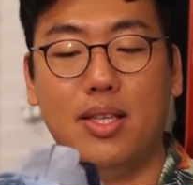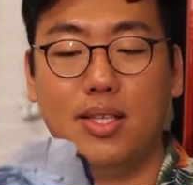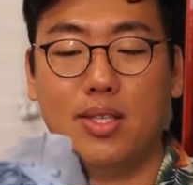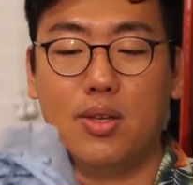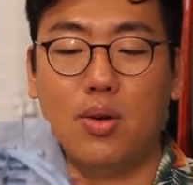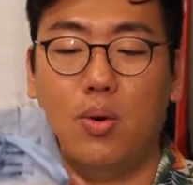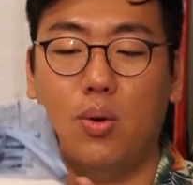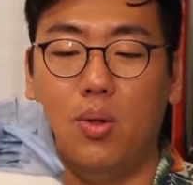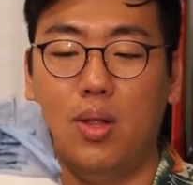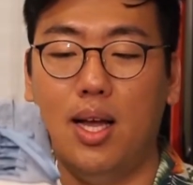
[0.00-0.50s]
this
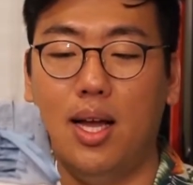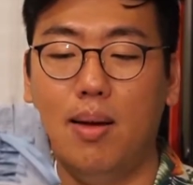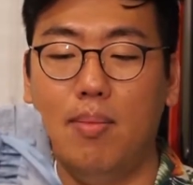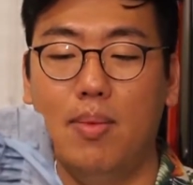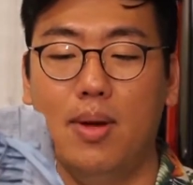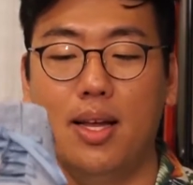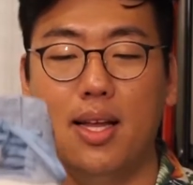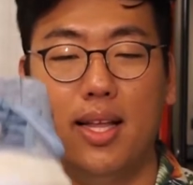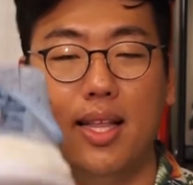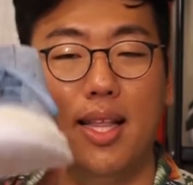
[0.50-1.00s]

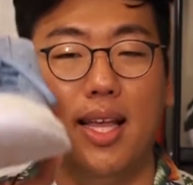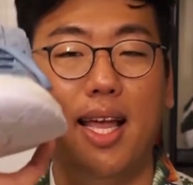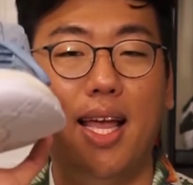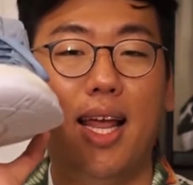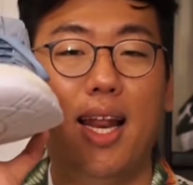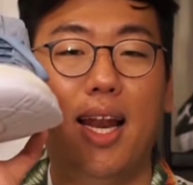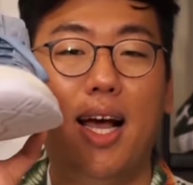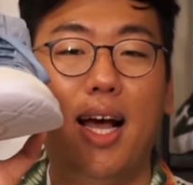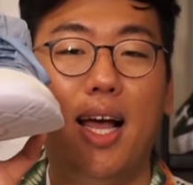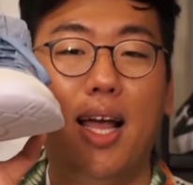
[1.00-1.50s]
collab,
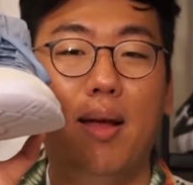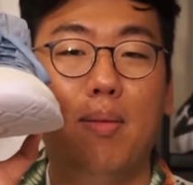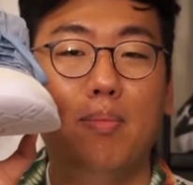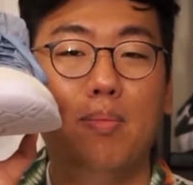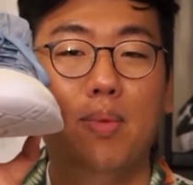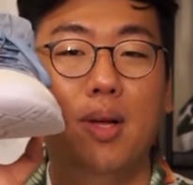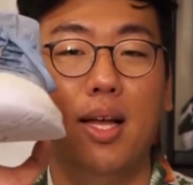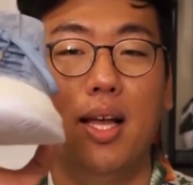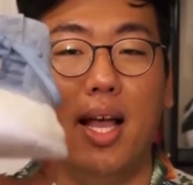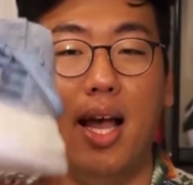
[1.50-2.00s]
and I
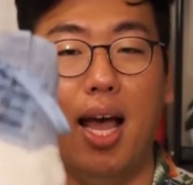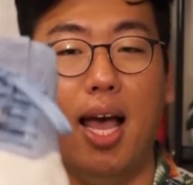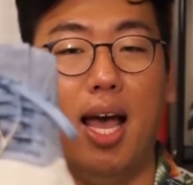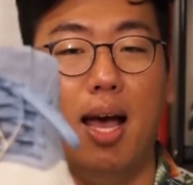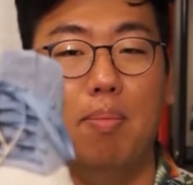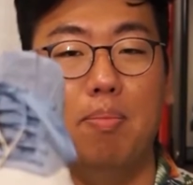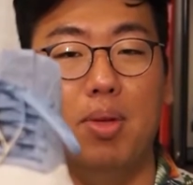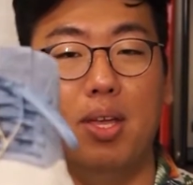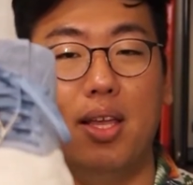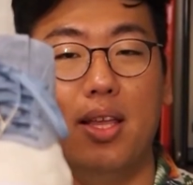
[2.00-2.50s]
am
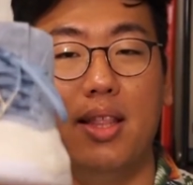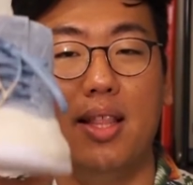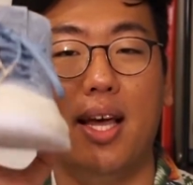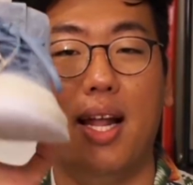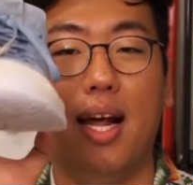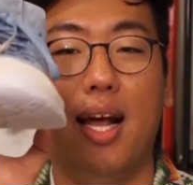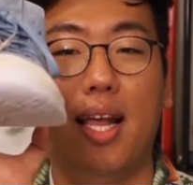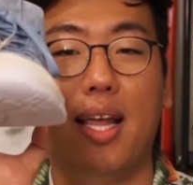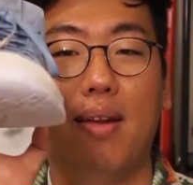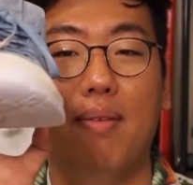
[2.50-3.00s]
happy
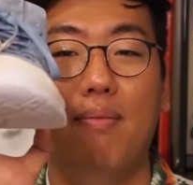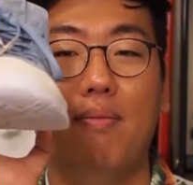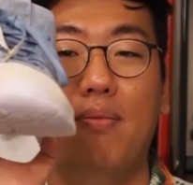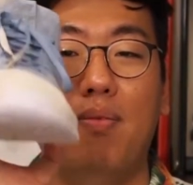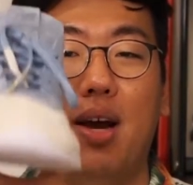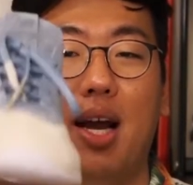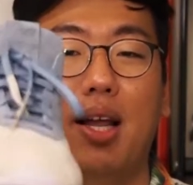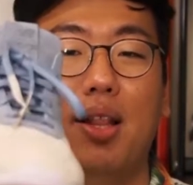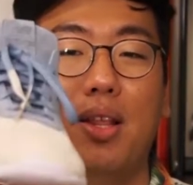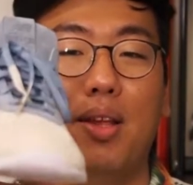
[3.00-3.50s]
that I can
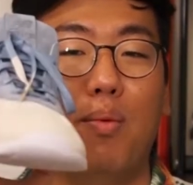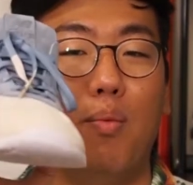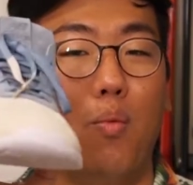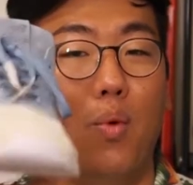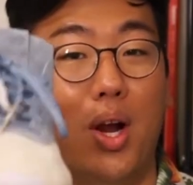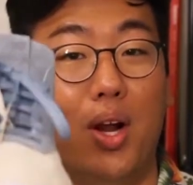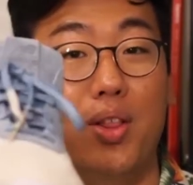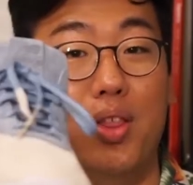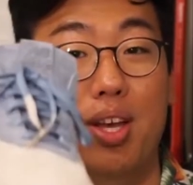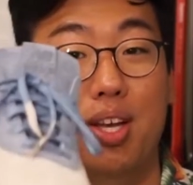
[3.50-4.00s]
finally
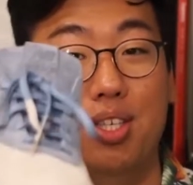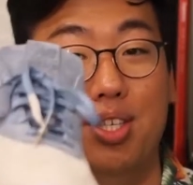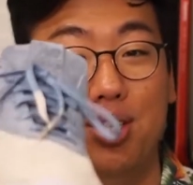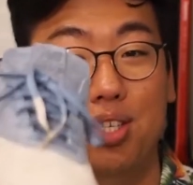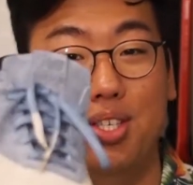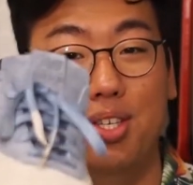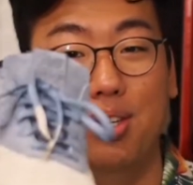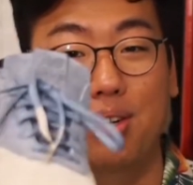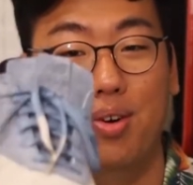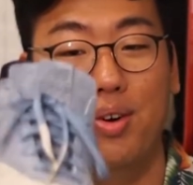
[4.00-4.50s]
wear this
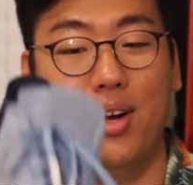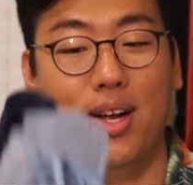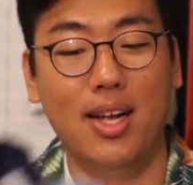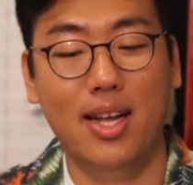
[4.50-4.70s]
shoe.